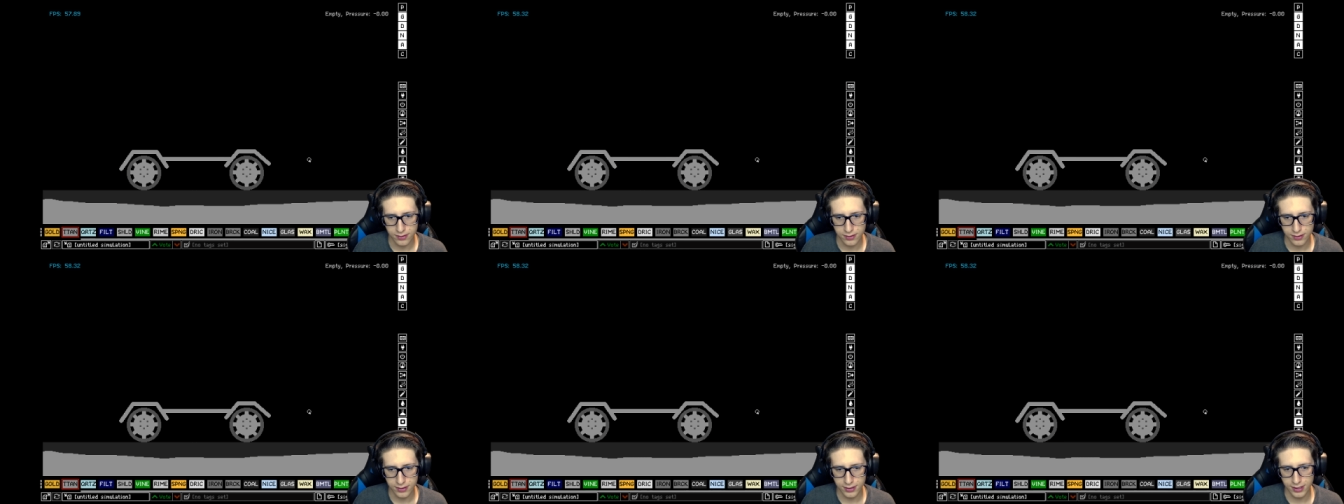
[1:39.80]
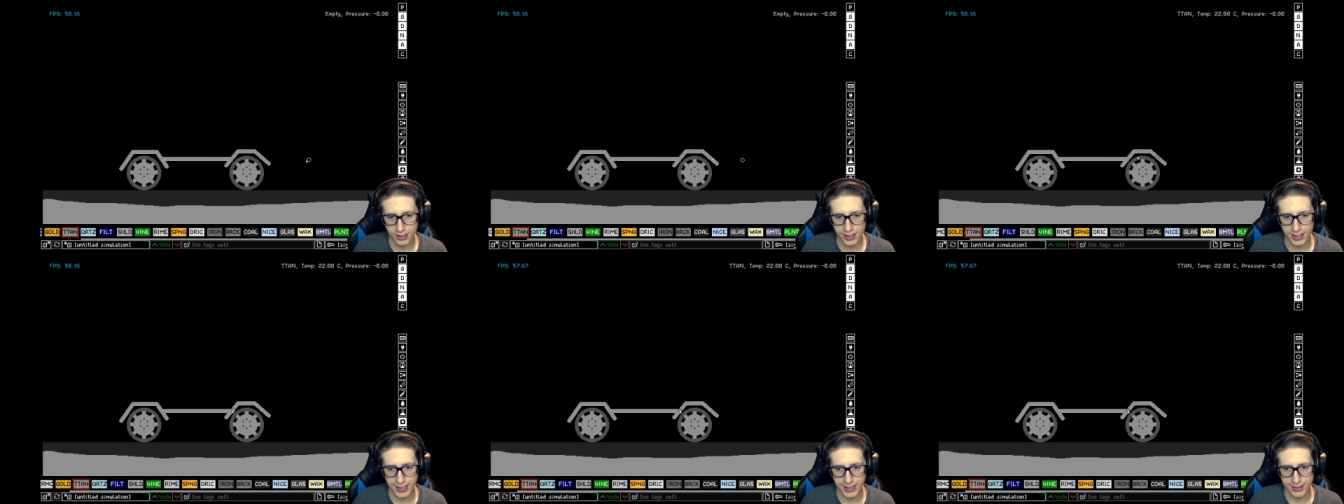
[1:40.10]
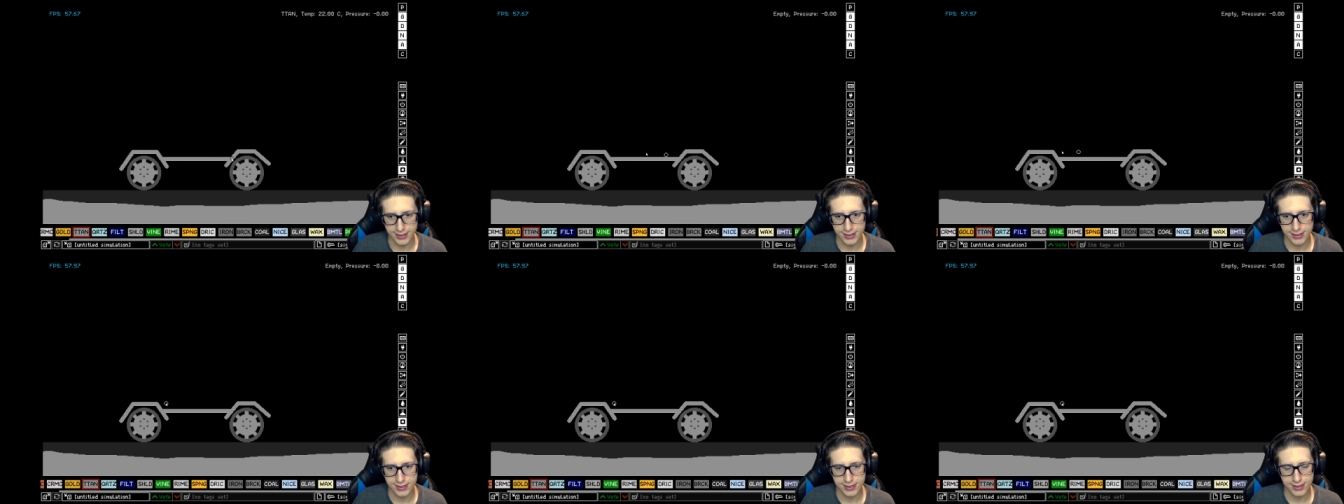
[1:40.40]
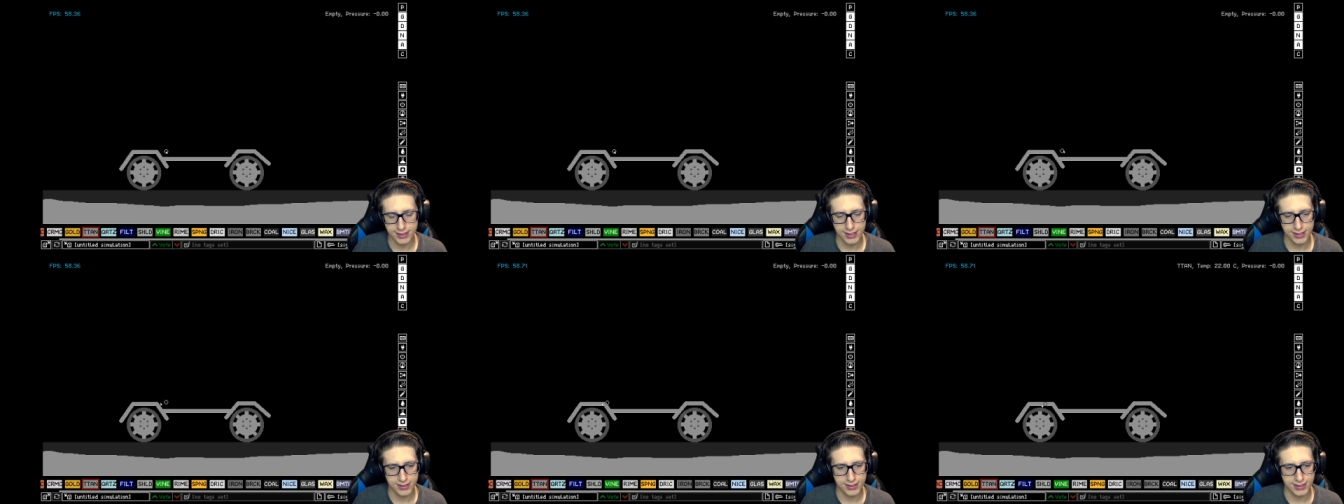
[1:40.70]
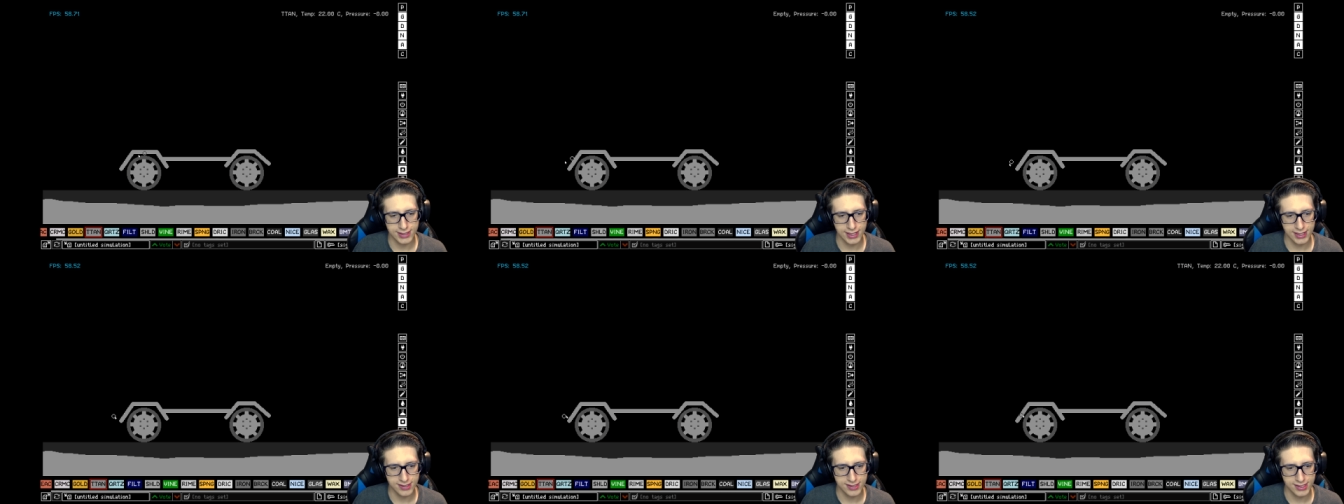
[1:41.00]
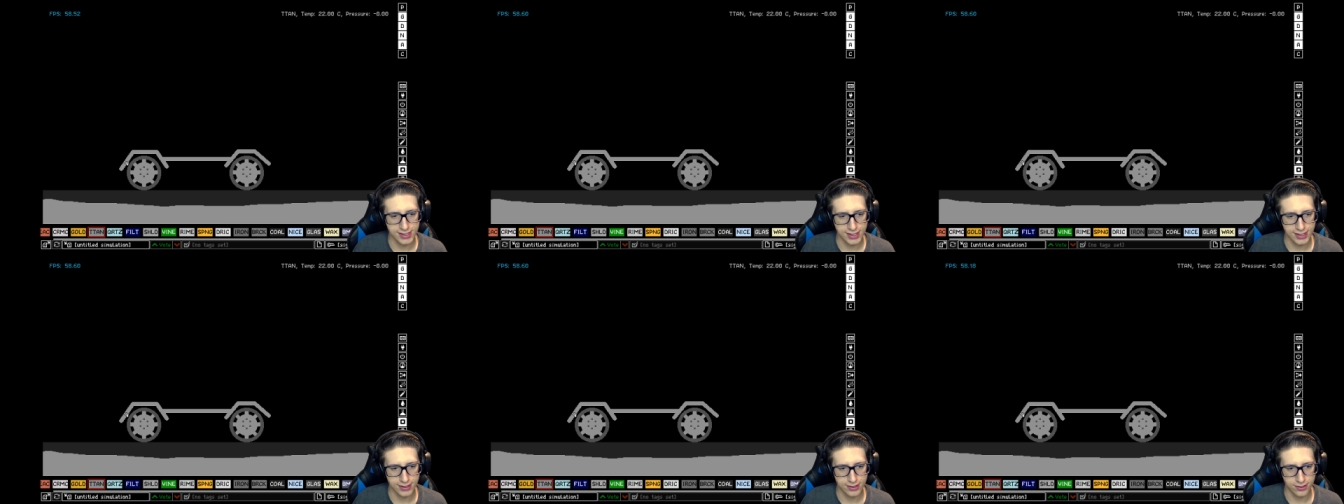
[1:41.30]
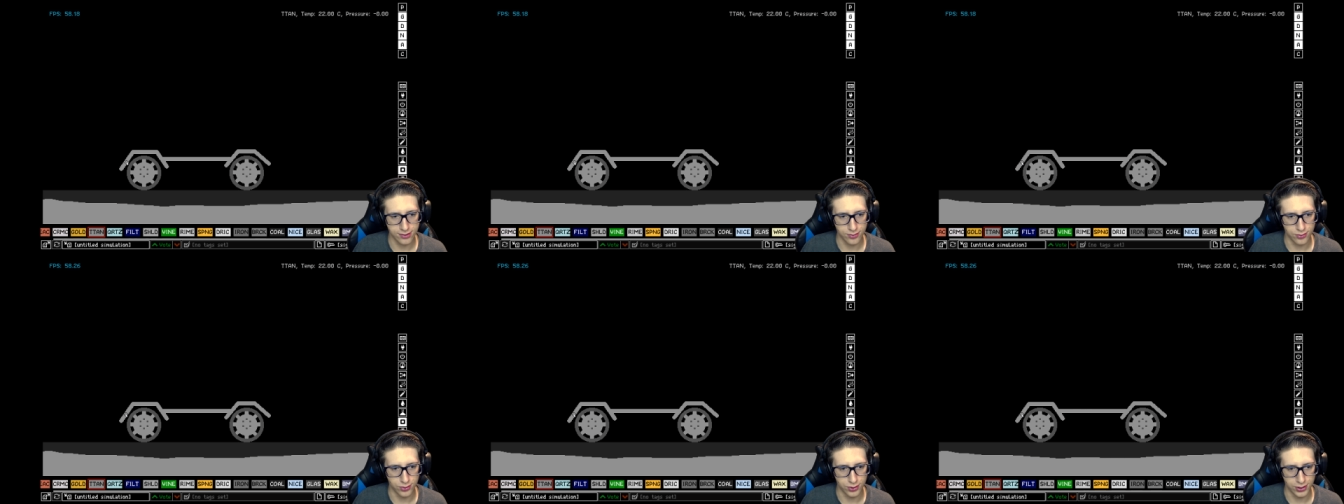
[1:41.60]
Nice! That's not
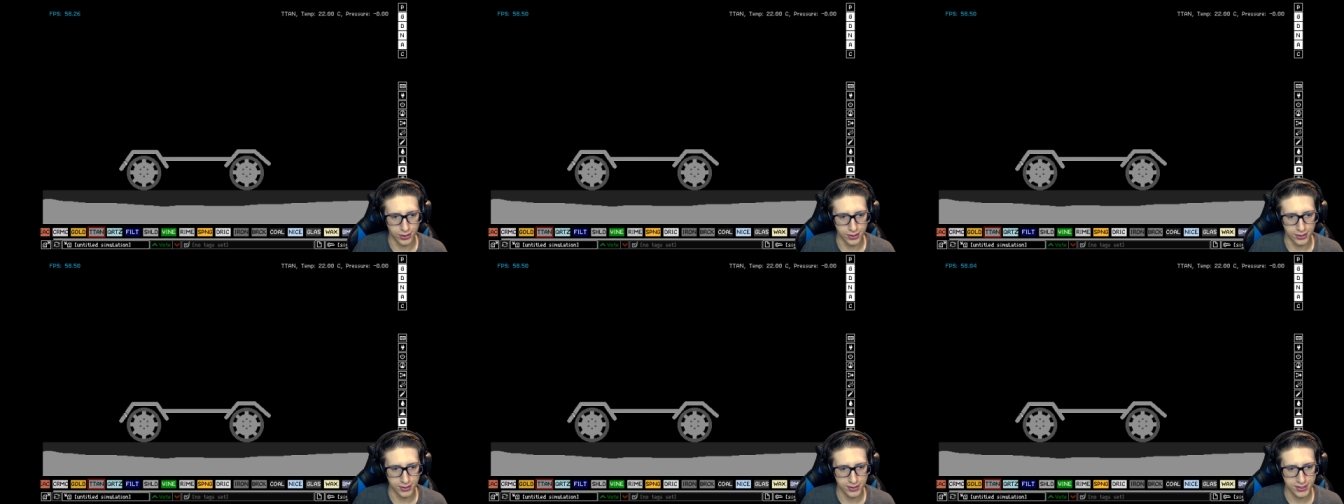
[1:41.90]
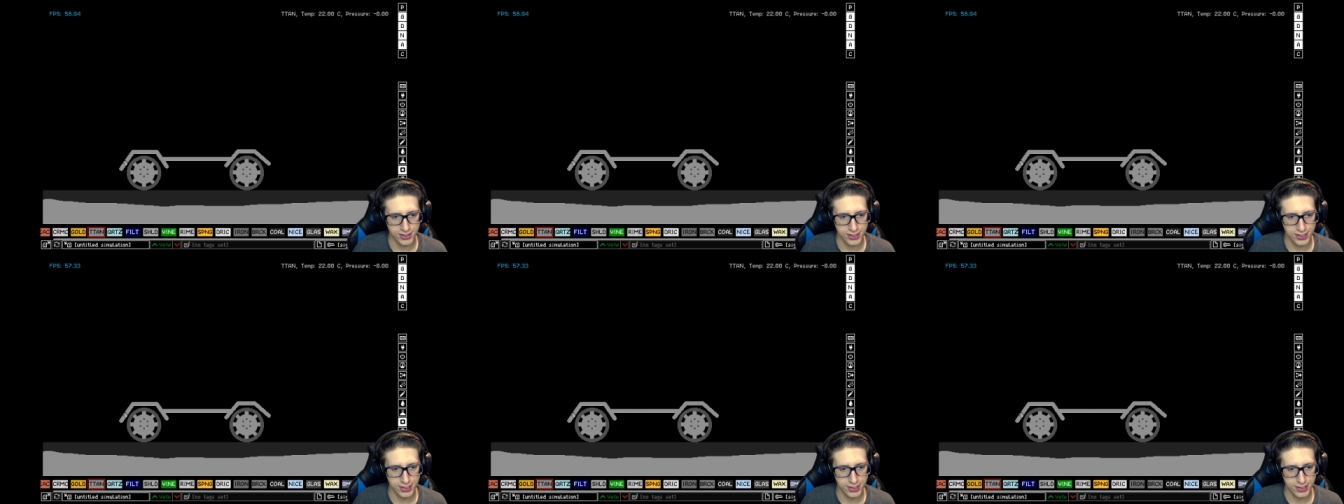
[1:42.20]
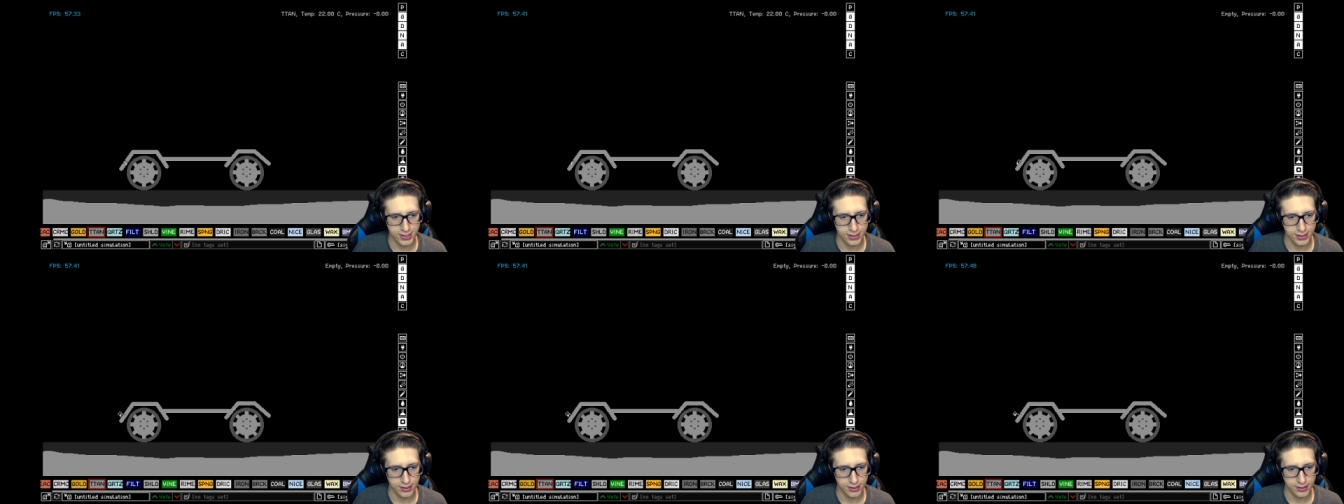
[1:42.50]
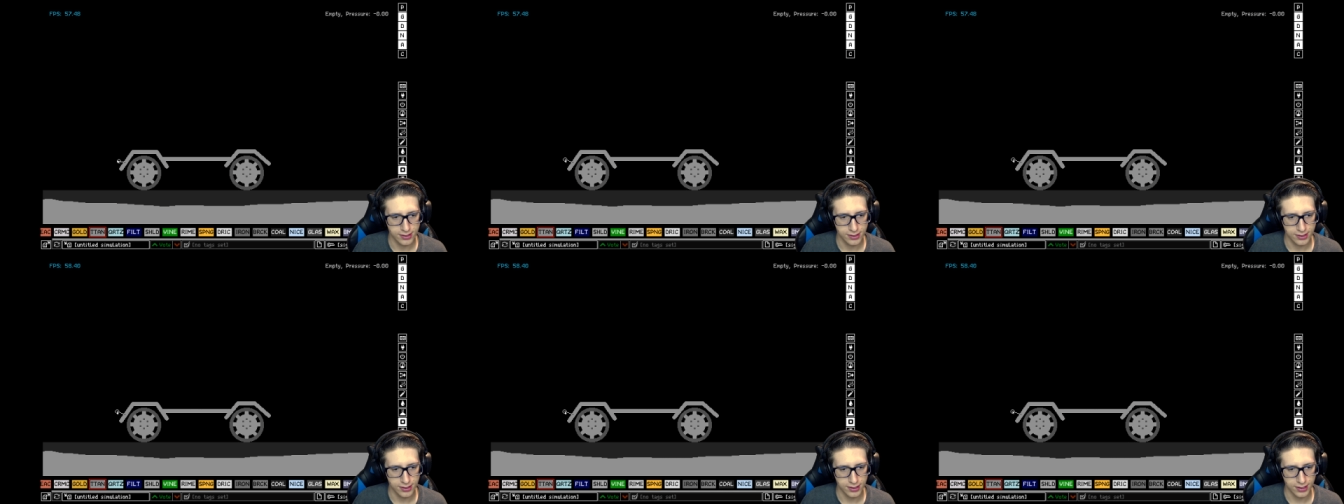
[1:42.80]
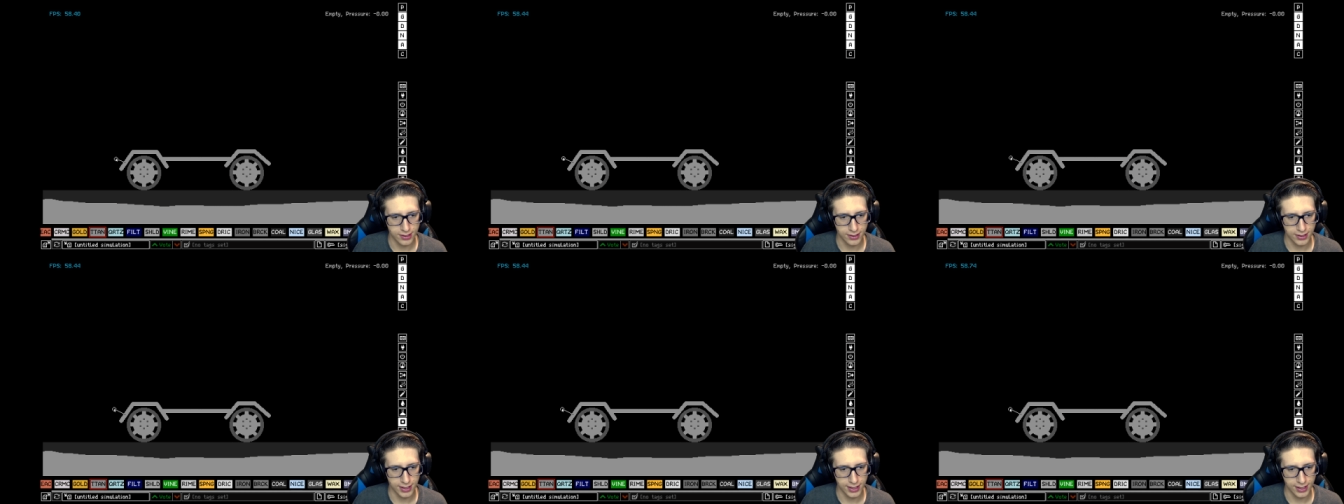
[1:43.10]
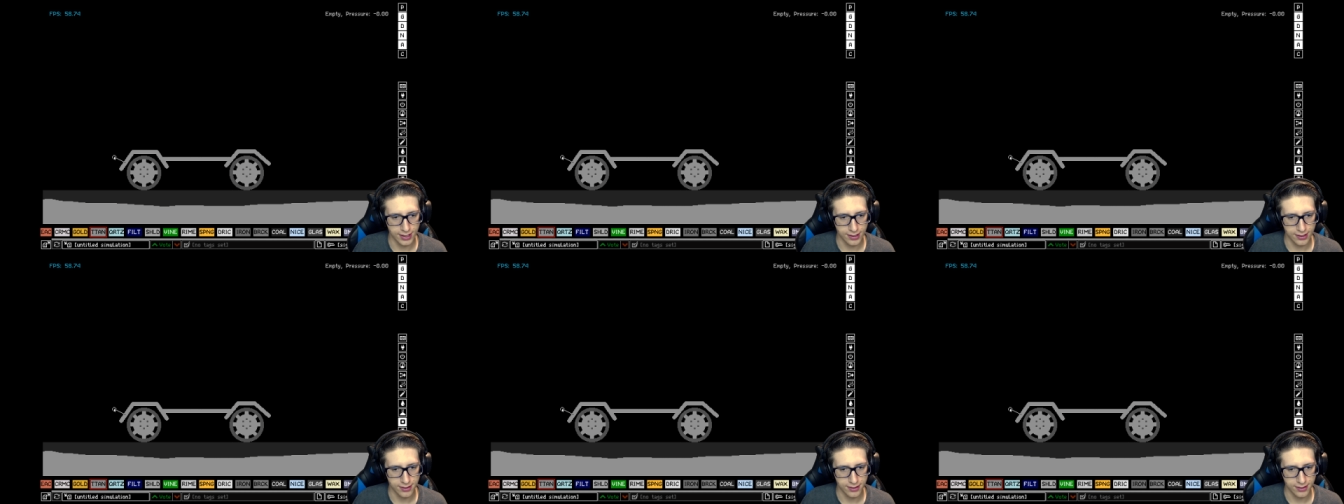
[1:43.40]
the worst. Alright.